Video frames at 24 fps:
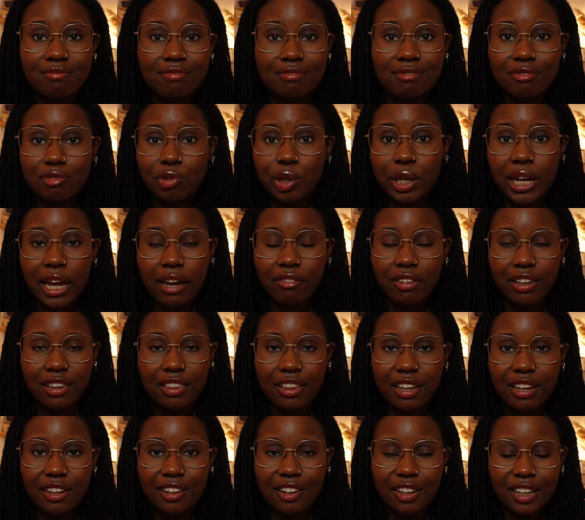win
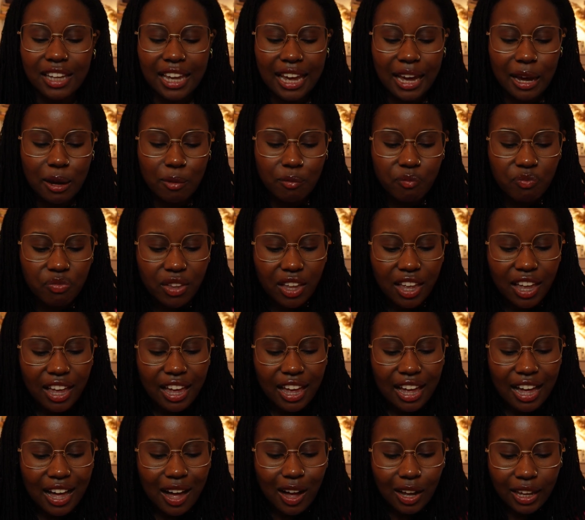everything, okay?
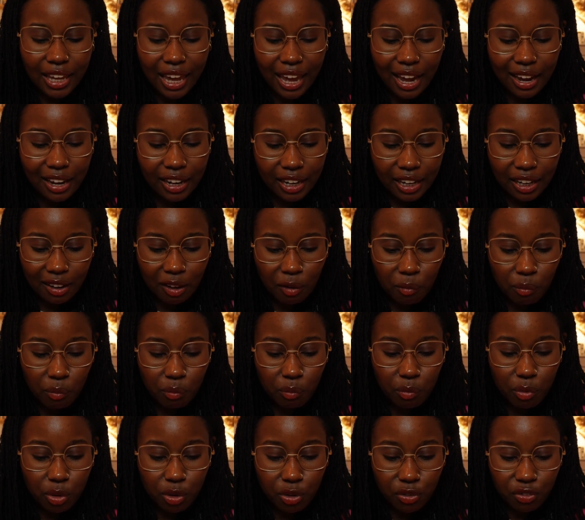Okay,
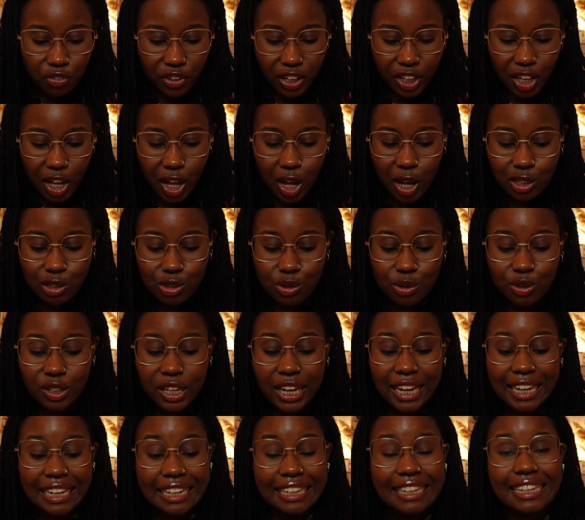moving on to the
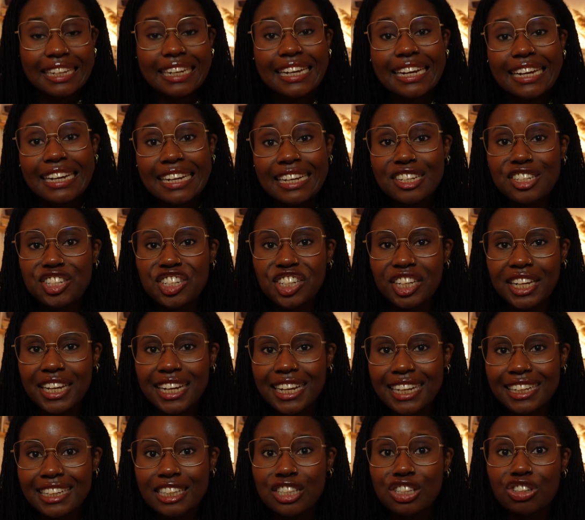Helene
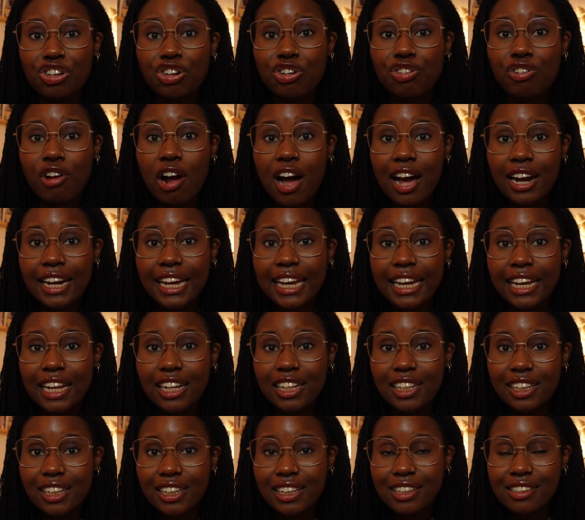jeans,
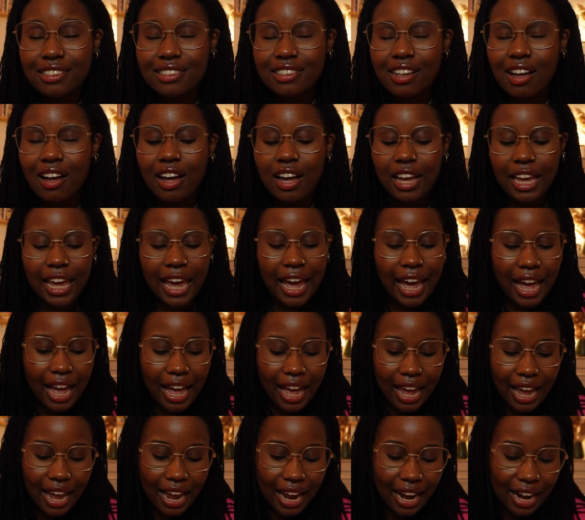Chronicles,
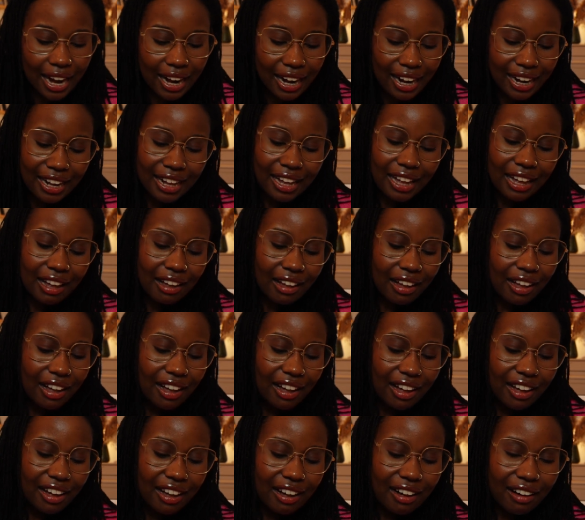okay?
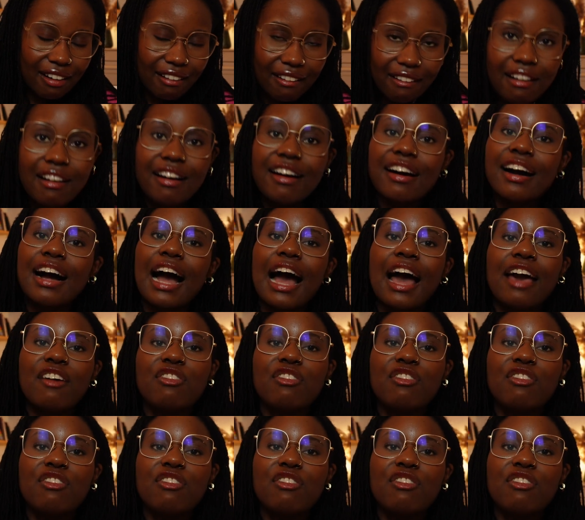Oh,